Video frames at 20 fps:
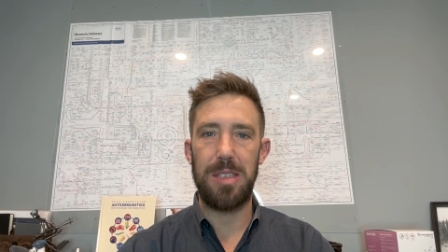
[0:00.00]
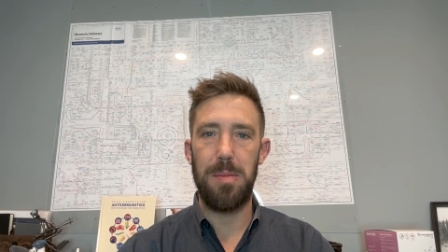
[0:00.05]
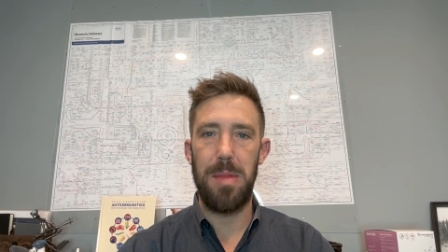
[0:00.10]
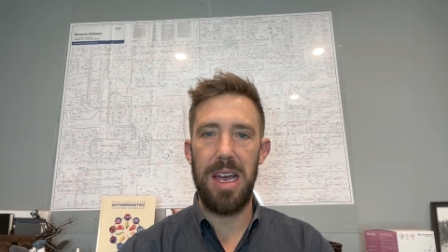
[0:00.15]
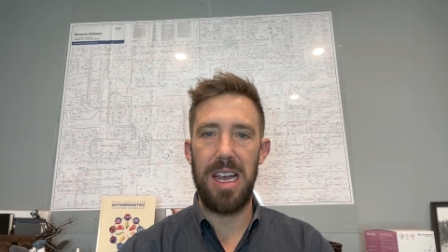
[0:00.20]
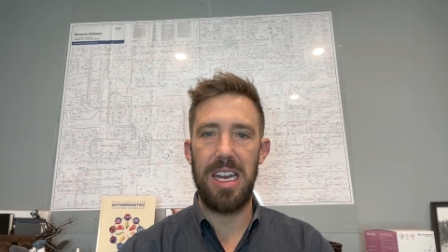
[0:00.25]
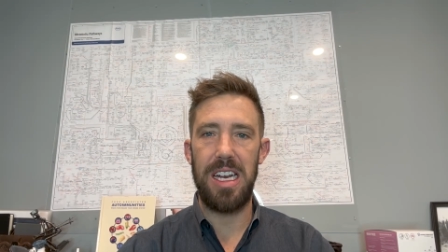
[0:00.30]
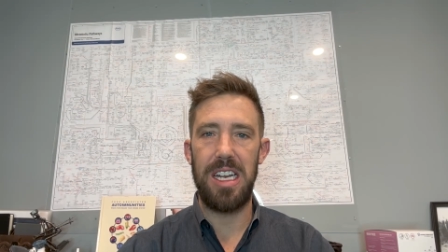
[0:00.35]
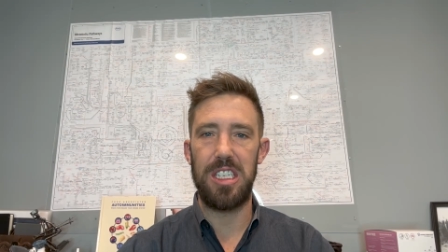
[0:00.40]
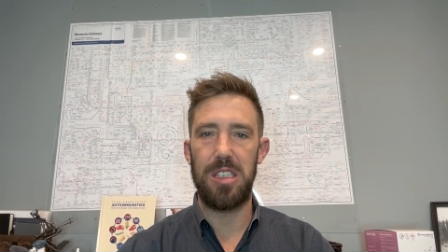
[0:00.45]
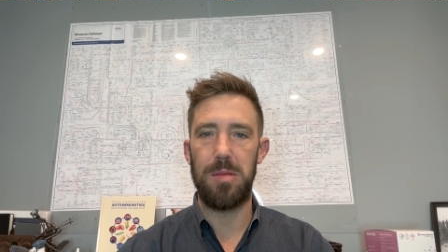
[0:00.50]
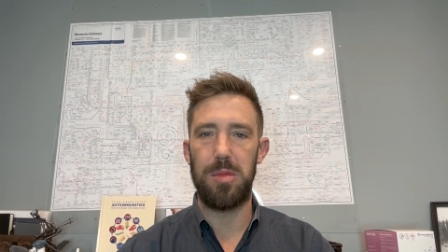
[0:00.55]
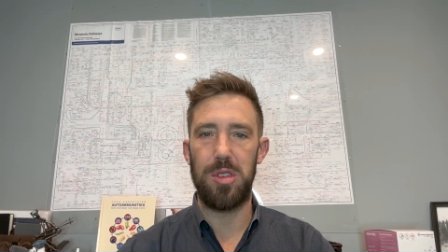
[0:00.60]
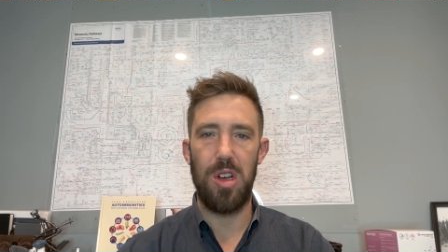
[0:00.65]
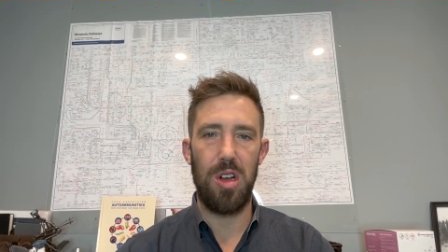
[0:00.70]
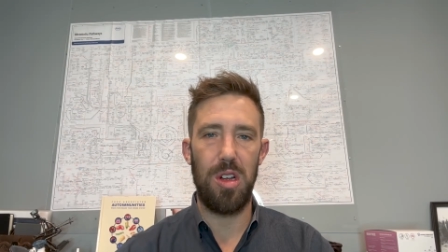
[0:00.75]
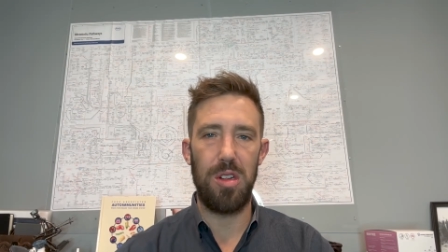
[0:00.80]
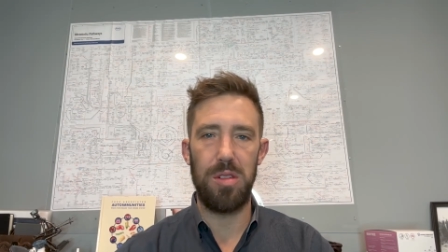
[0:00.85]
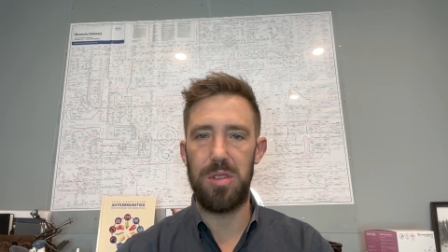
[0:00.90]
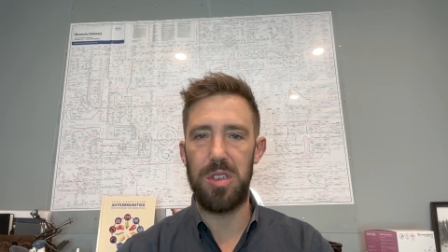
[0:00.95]
mechanisms
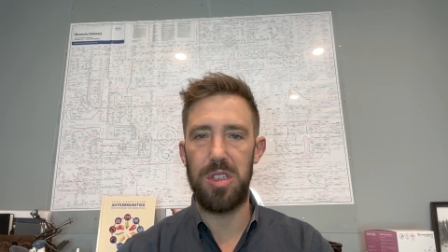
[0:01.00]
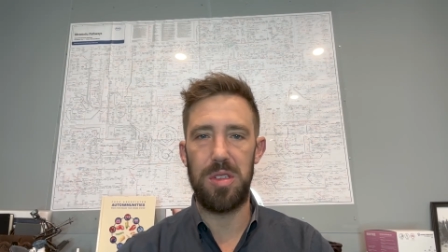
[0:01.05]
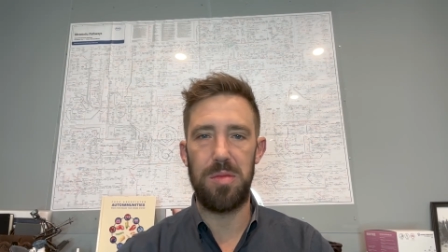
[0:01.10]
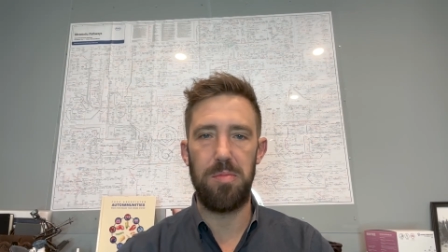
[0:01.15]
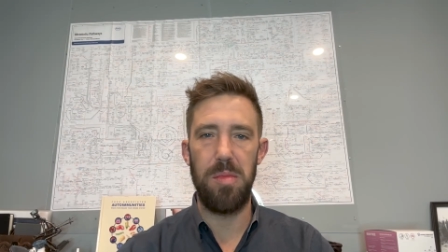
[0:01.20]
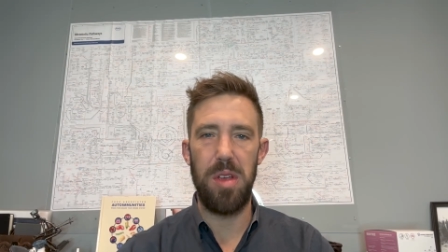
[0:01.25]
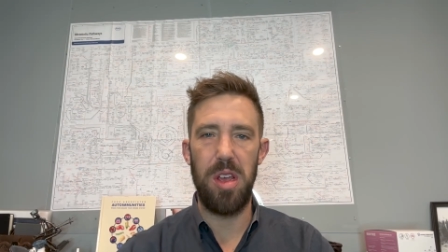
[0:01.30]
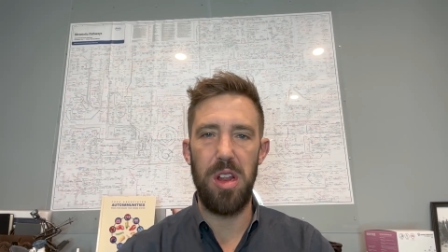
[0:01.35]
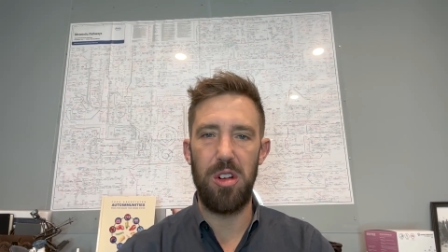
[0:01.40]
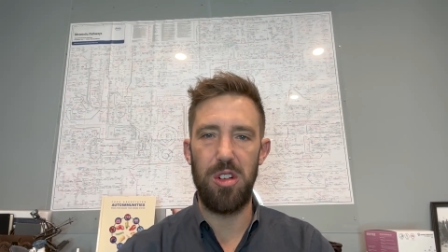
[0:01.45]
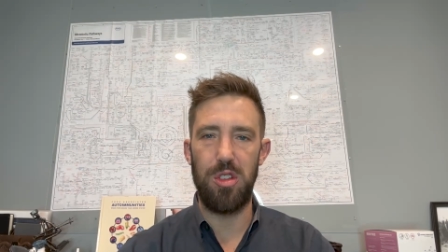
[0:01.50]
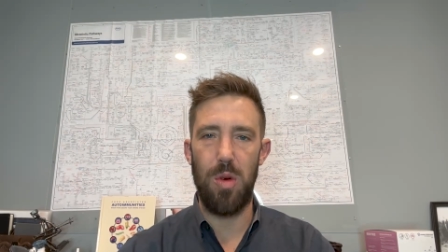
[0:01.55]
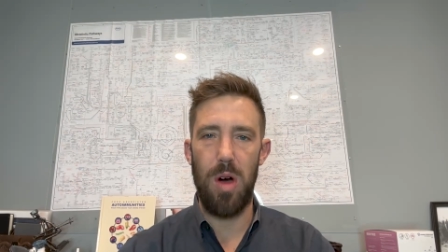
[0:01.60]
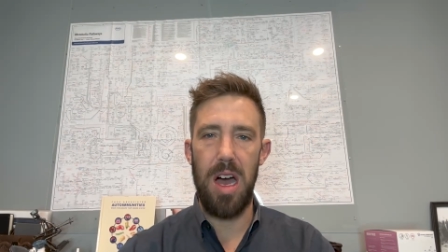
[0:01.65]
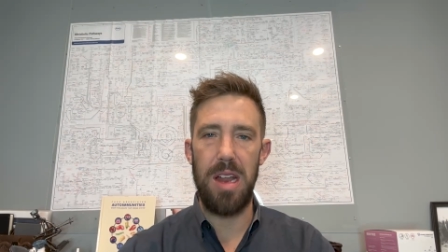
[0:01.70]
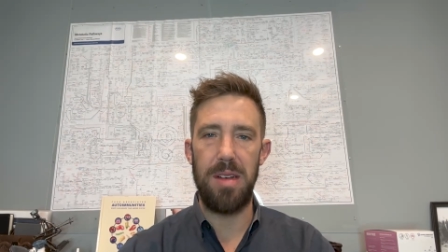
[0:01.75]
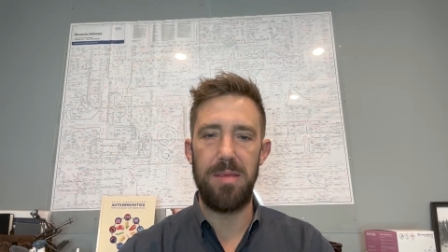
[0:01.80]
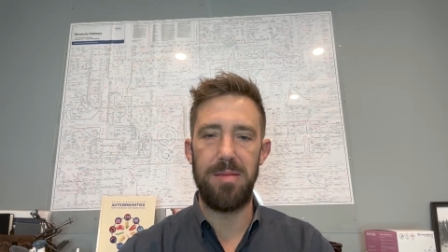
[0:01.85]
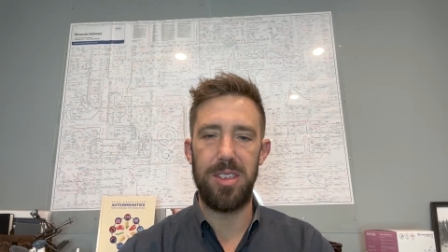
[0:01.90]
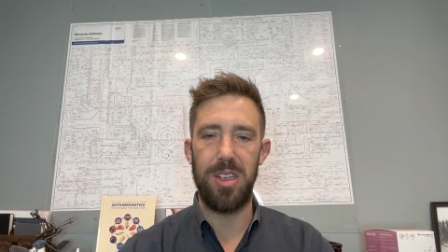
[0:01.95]
all just
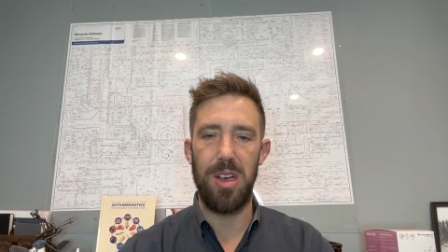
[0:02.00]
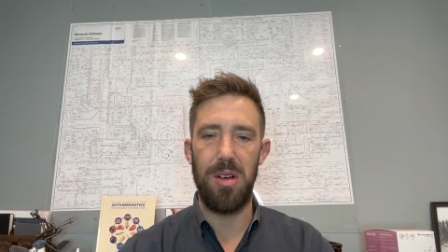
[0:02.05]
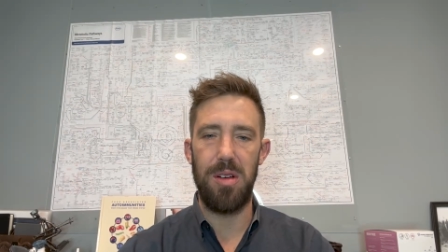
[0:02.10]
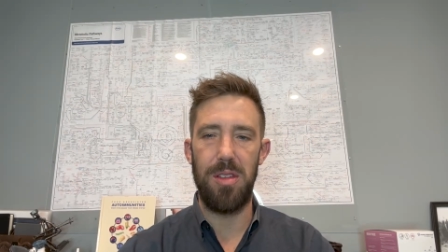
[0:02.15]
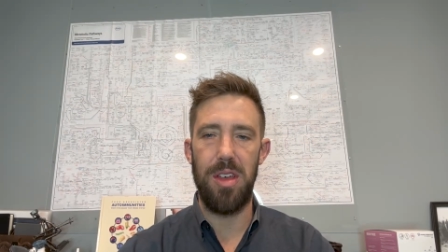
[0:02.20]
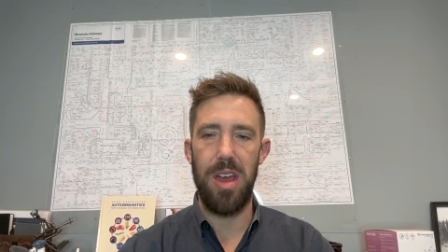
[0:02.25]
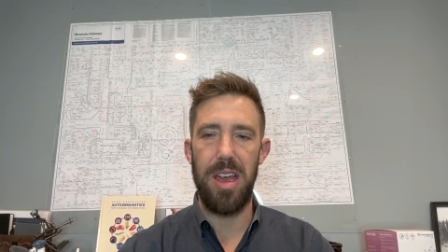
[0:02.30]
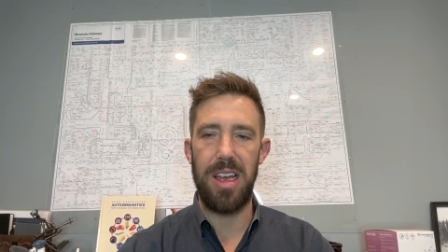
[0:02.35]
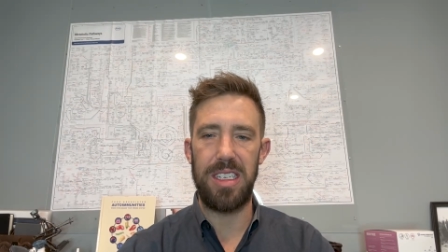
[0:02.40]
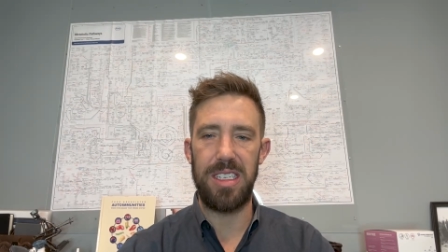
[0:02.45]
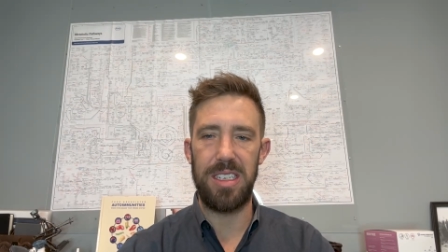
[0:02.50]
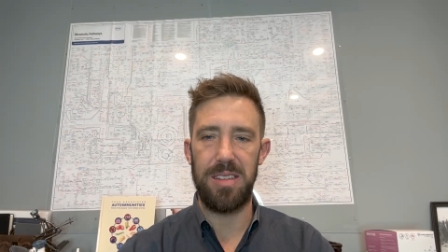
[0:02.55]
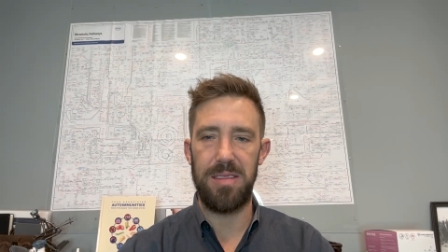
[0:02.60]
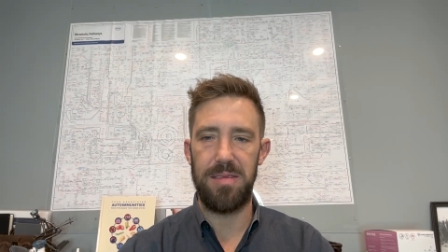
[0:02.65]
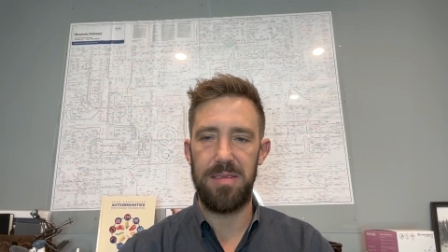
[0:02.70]
intertwine. So thanks.